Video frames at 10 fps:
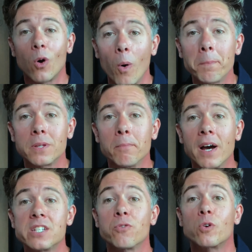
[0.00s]

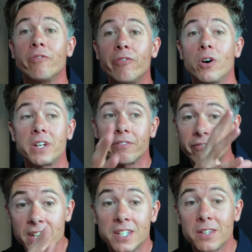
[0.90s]
optimized for converting
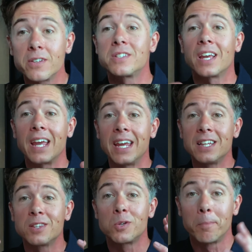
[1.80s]
visitors
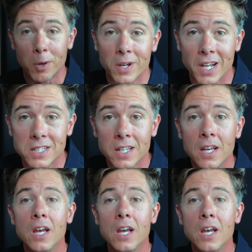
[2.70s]
into bookings.